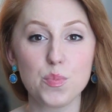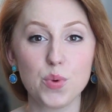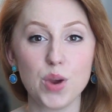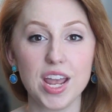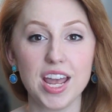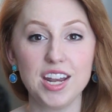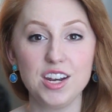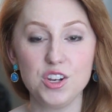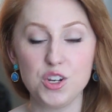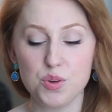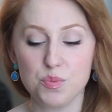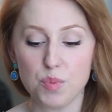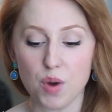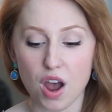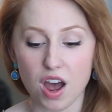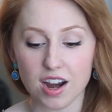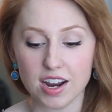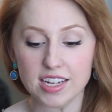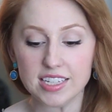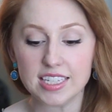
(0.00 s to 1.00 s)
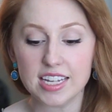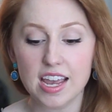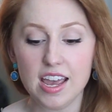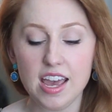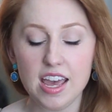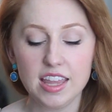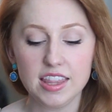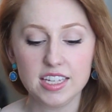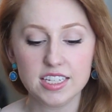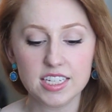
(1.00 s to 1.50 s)
brand new products.
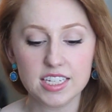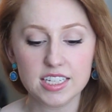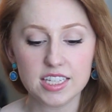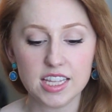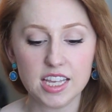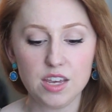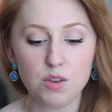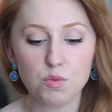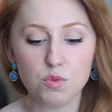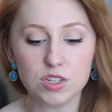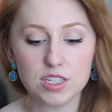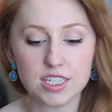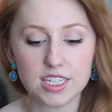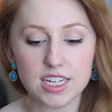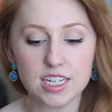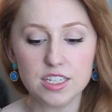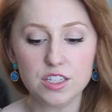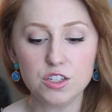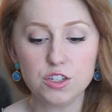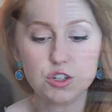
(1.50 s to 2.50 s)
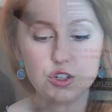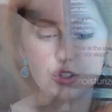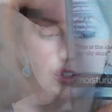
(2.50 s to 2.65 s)
This is the Resist